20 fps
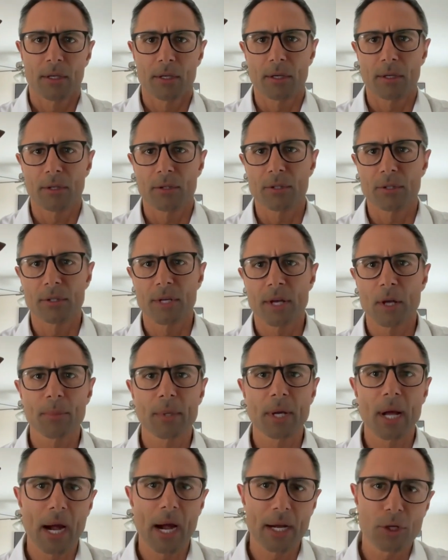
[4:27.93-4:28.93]
to help
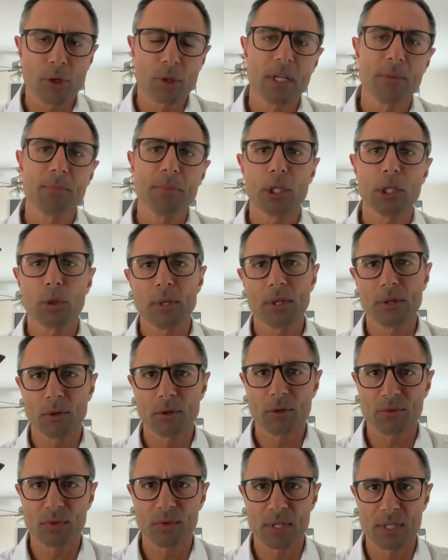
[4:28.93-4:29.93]
guide you in between
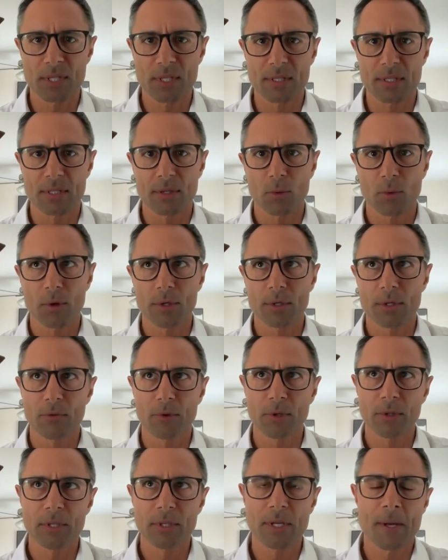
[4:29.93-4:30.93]
those visits in order to
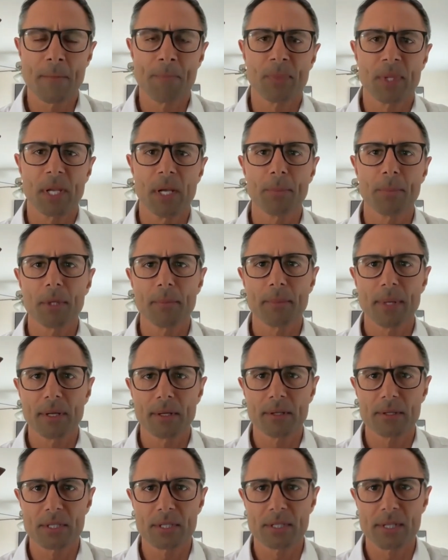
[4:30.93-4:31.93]
really
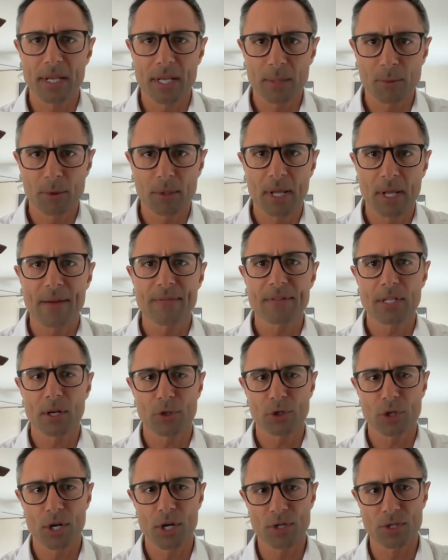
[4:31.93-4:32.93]
implement sustainable lifestyle
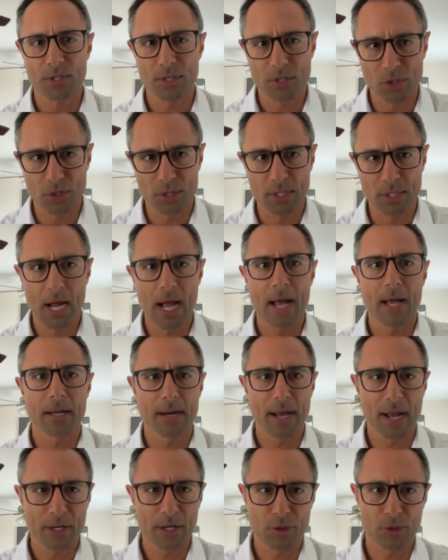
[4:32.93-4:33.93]
changes such as diet,
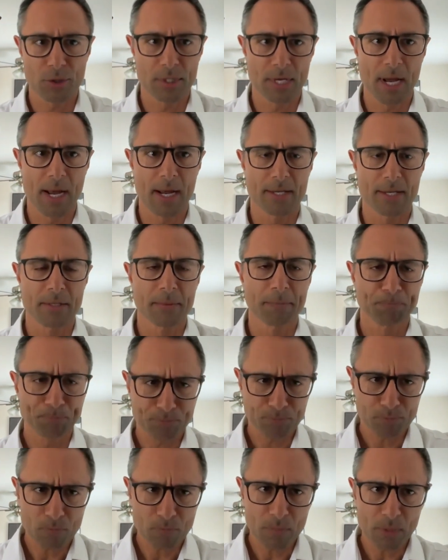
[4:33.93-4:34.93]
exercise.
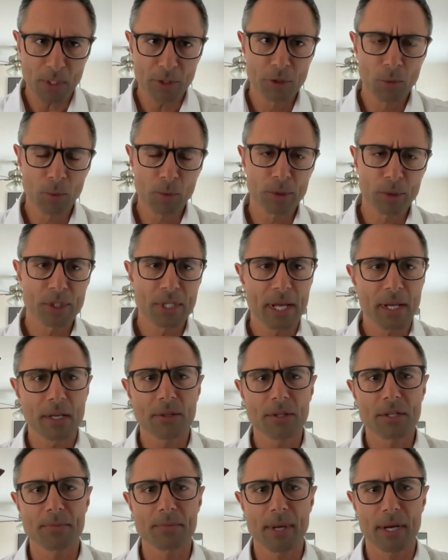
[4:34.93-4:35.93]
And when you're taking
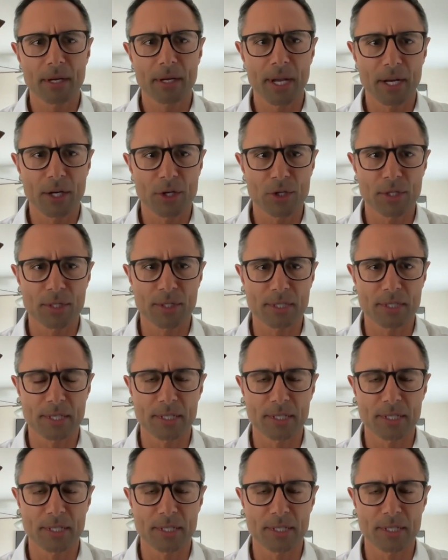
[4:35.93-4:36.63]
these medications,